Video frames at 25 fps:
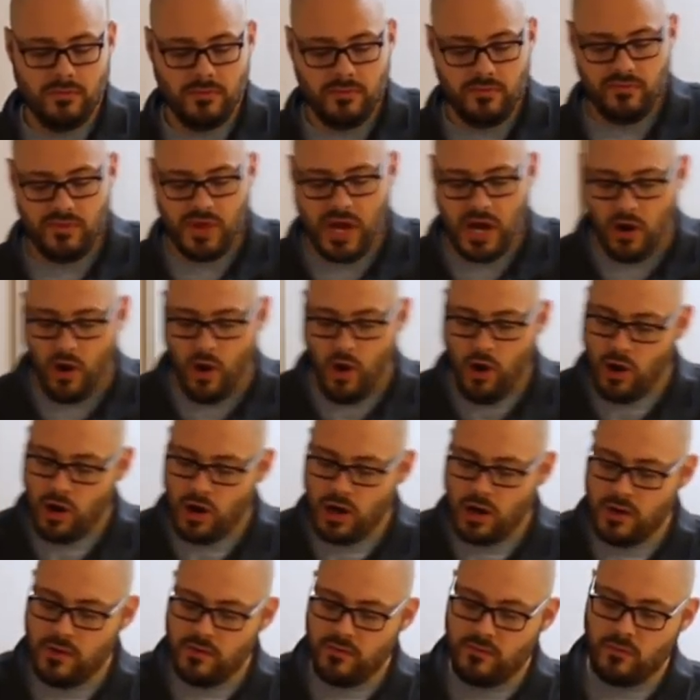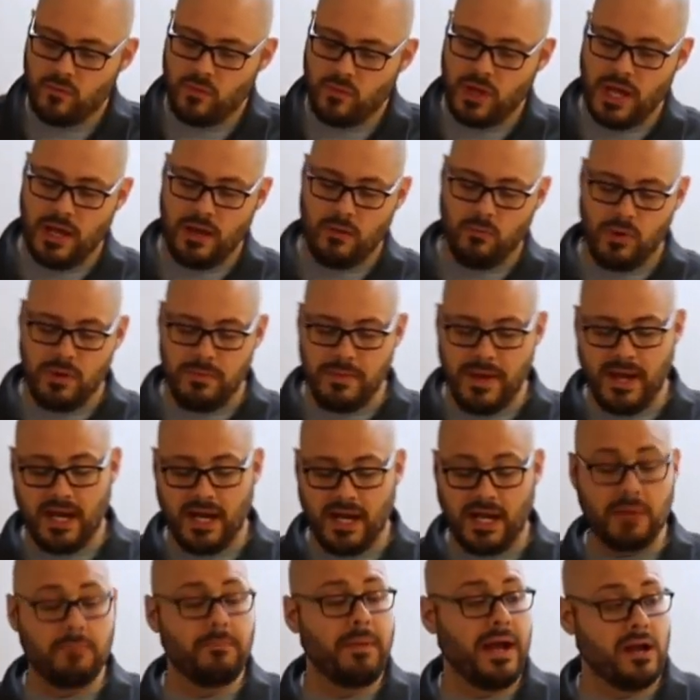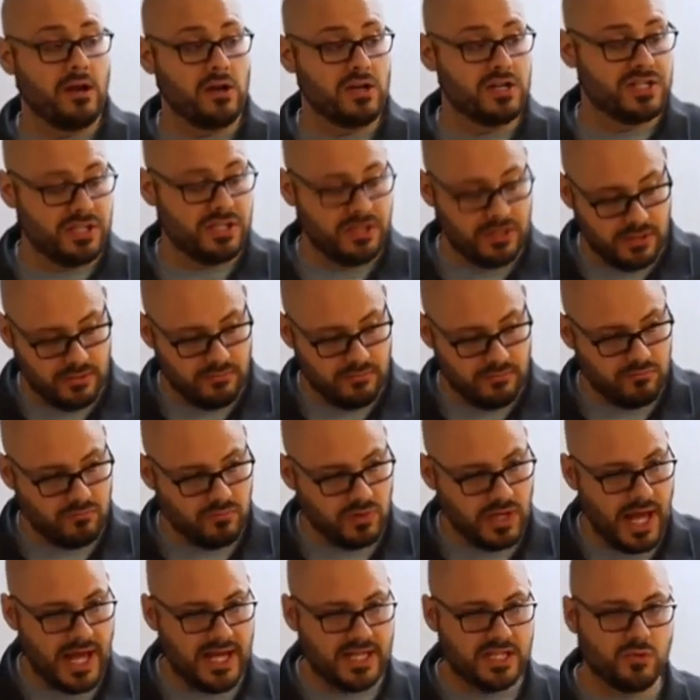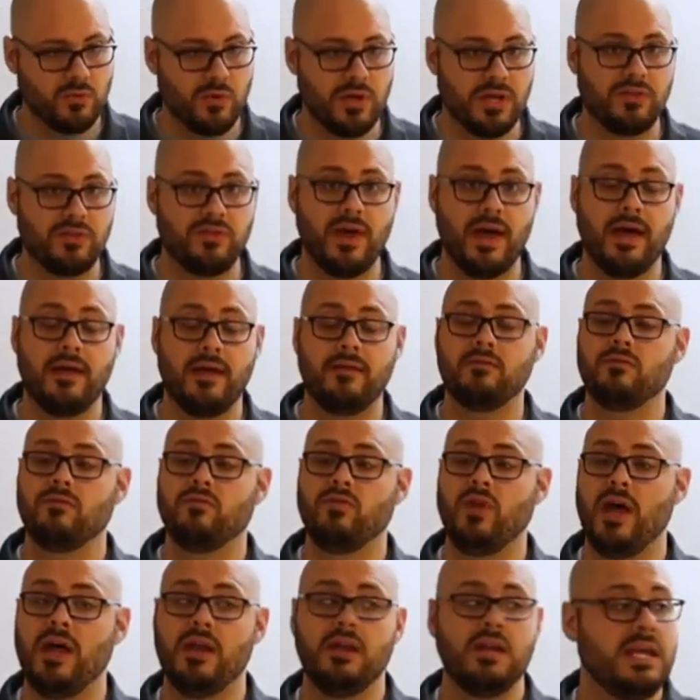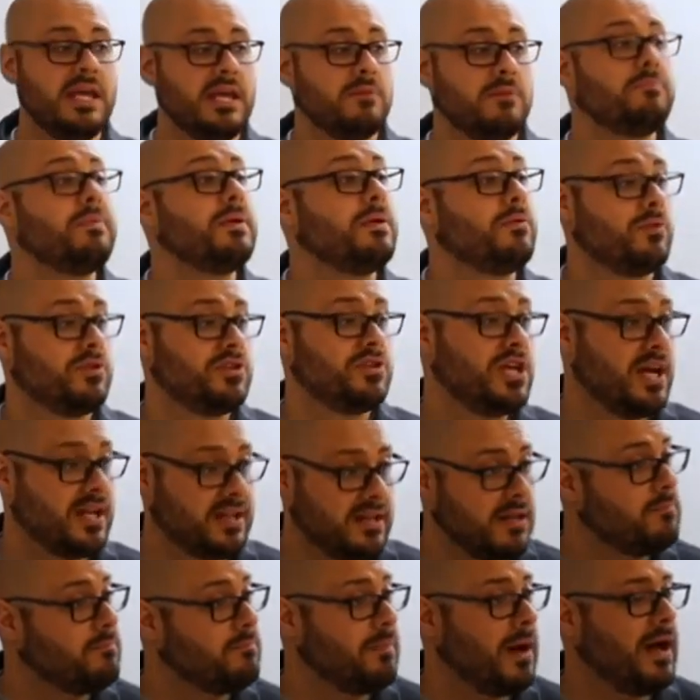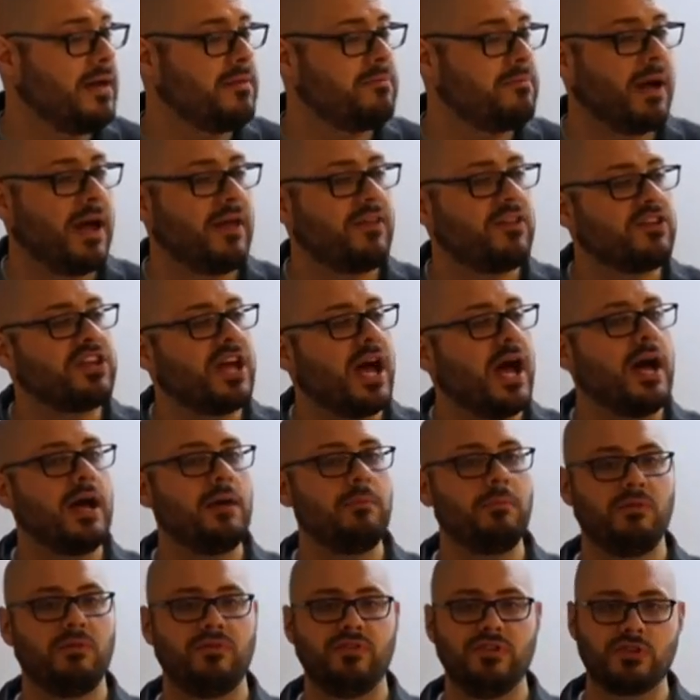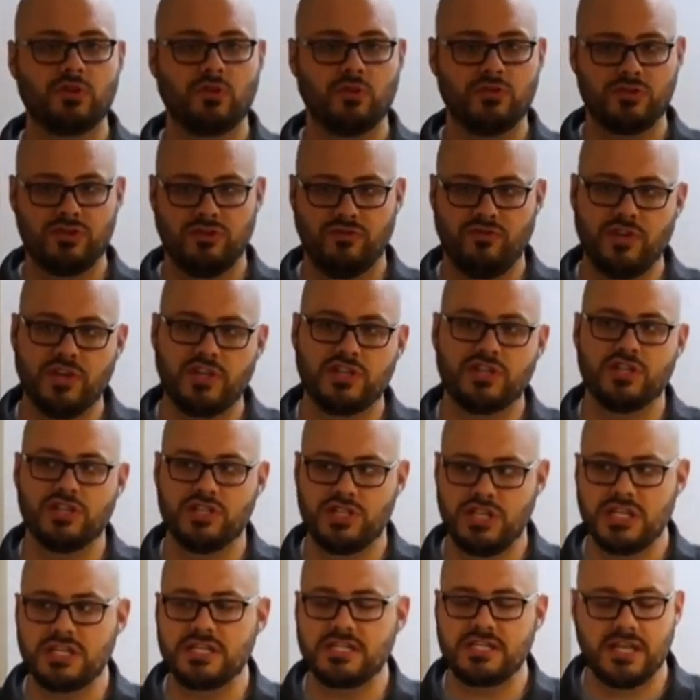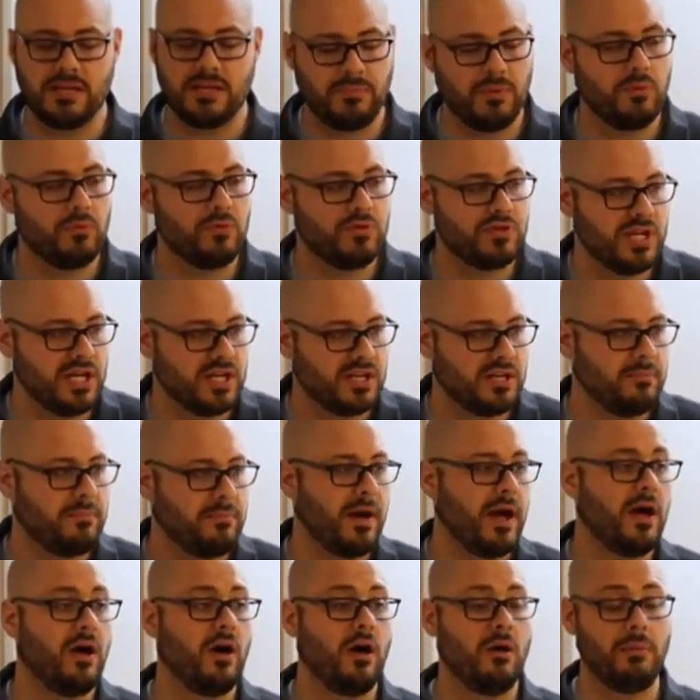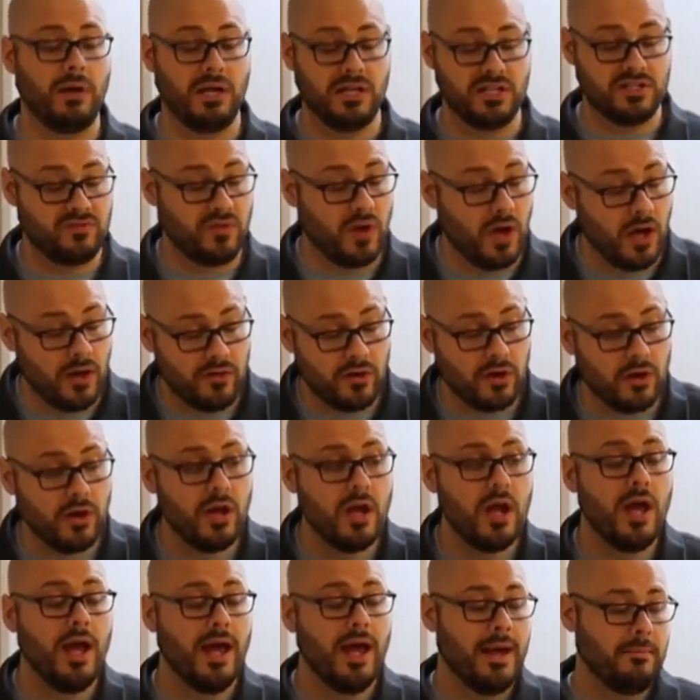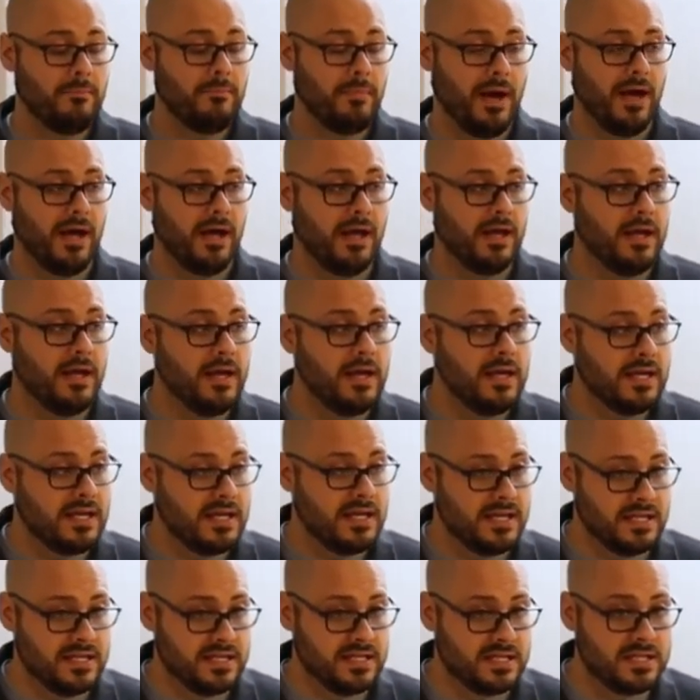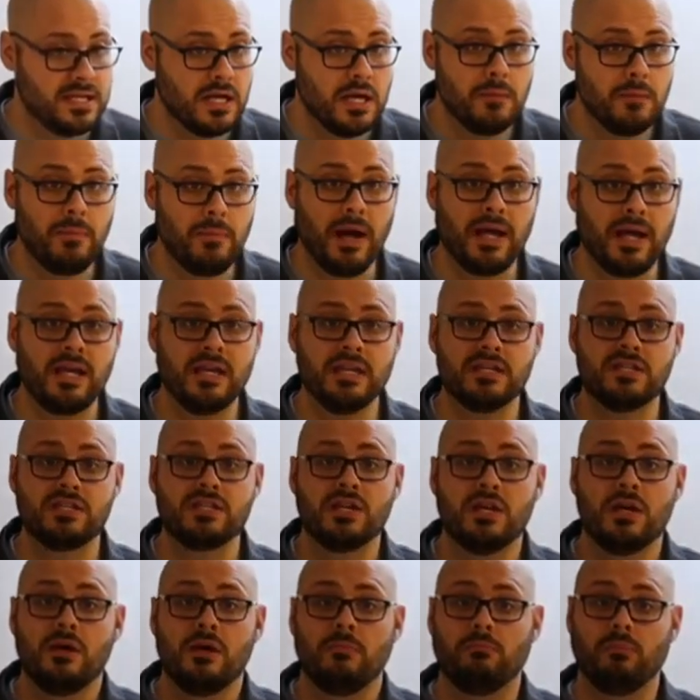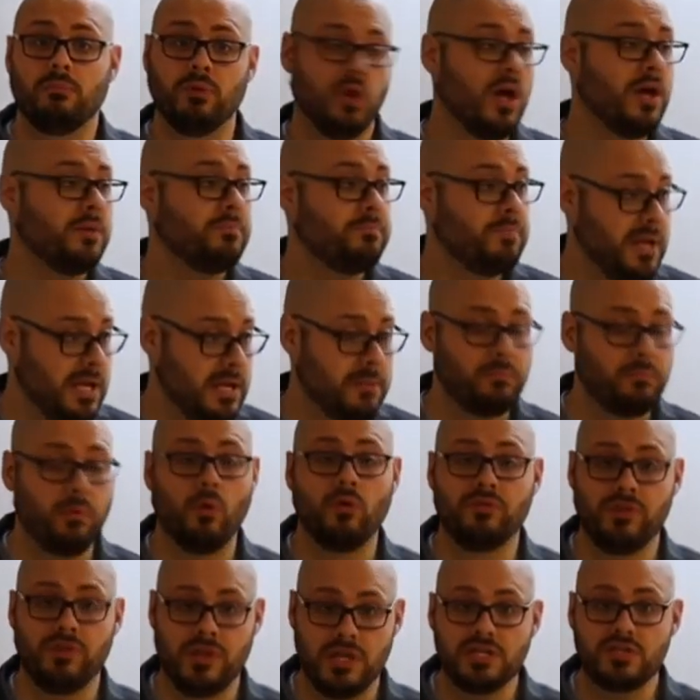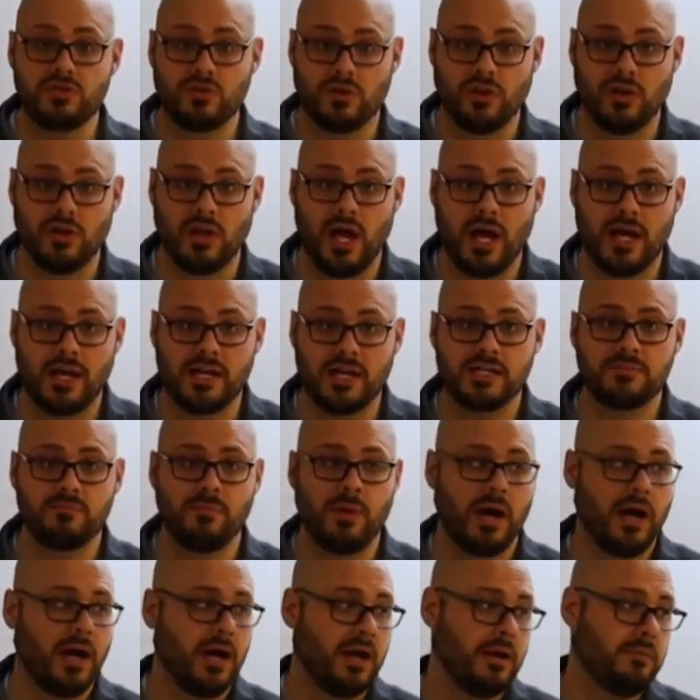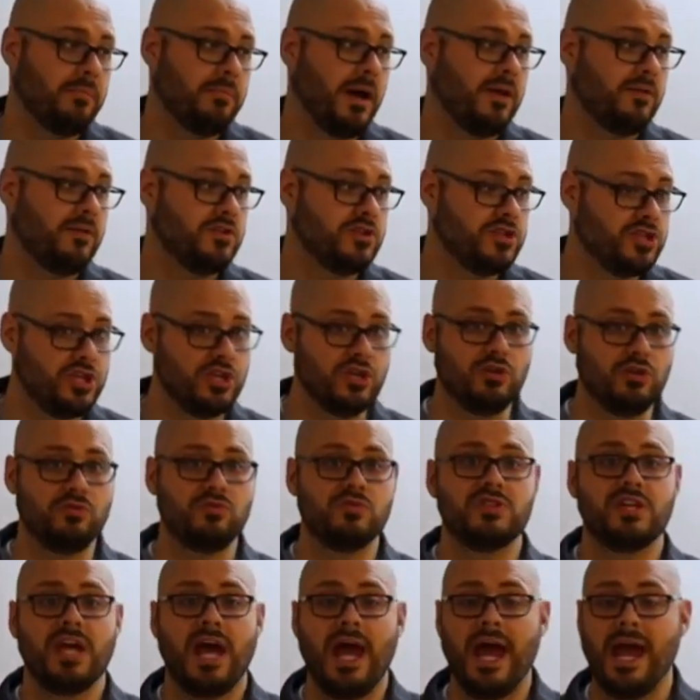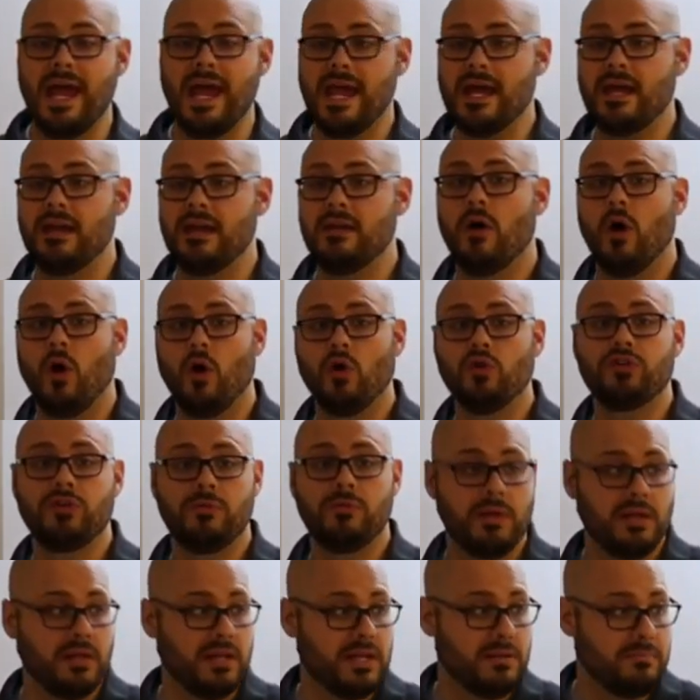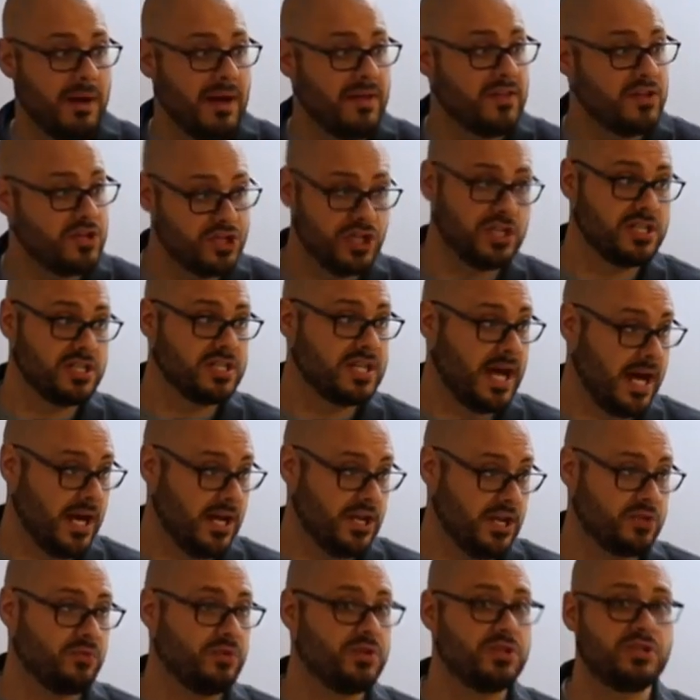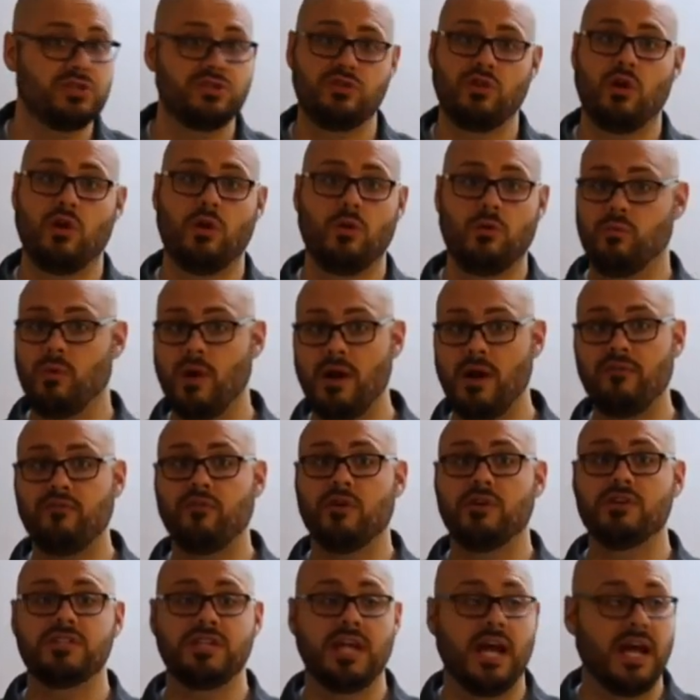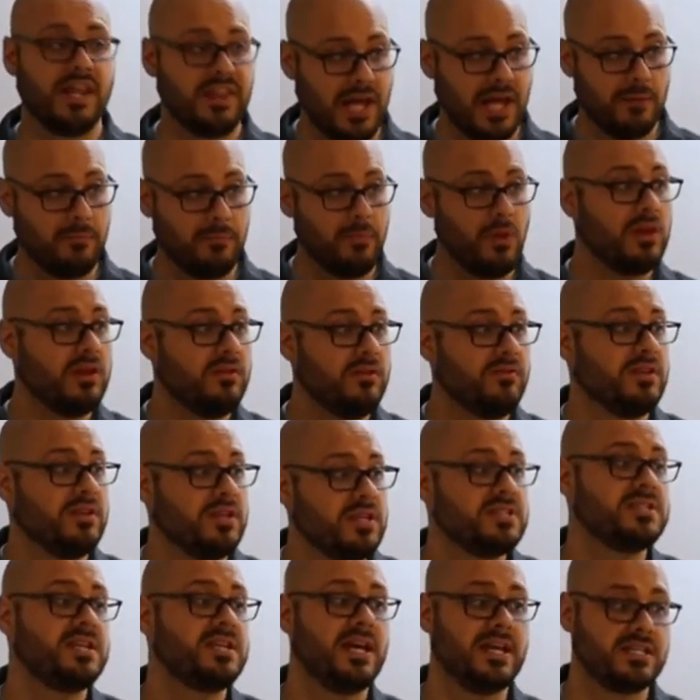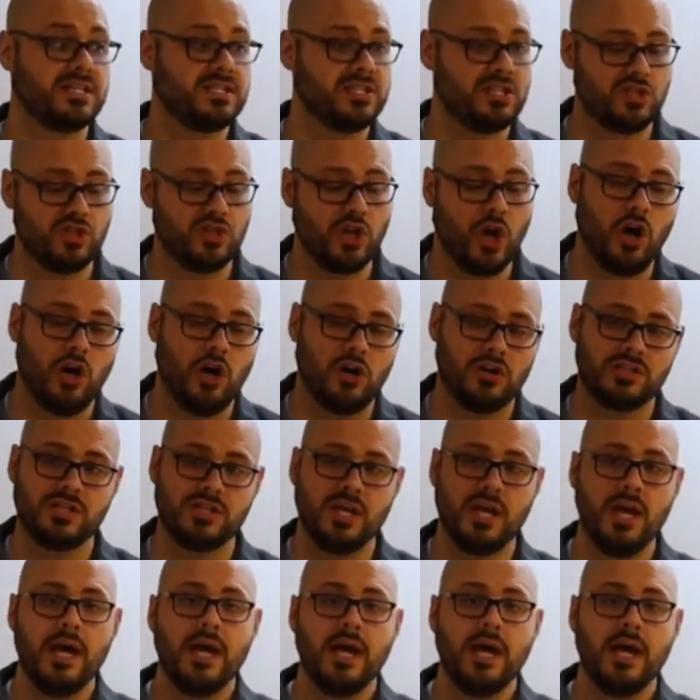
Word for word: there are, and we made a comparison last week that, that he had been rejected. By, by the time of his crucifixion, Jesus had been rejected by all, by his father, by his, by his blood people, the Israelites, by, by the Jews, and ultimately by the Gentiles, which are referenced, I, I believe, in this text as dogs.